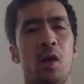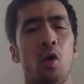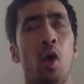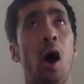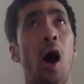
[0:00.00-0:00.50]

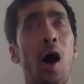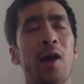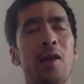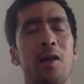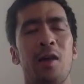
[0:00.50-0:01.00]
or
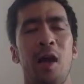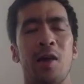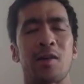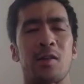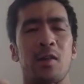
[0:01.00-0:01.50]
I
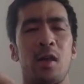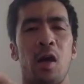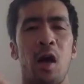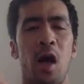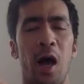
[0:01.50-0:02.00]
as in
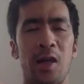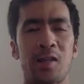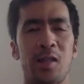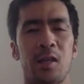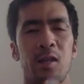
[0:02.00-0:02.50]

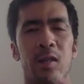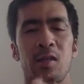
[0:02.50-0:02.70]
ice it,